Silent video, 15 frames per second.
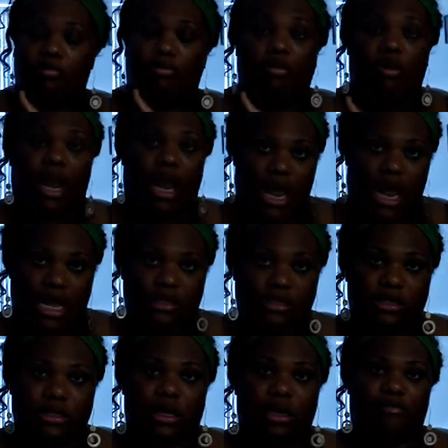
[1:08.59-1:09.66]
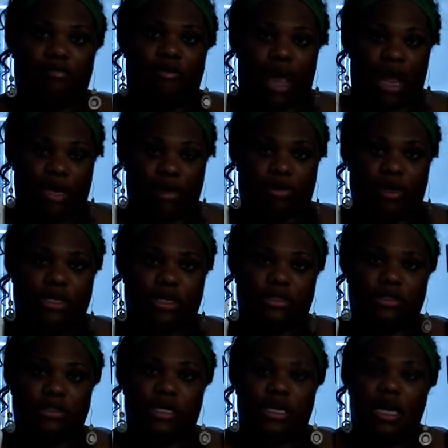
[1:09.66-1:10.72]
brand of
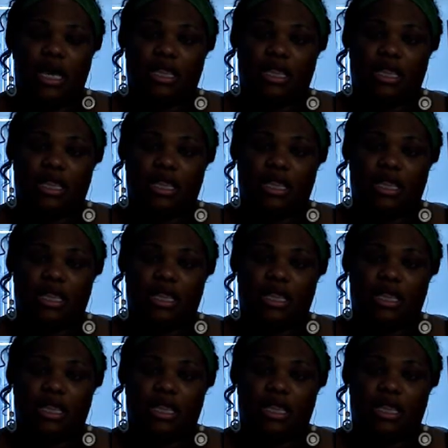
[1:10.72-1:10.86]
vitamins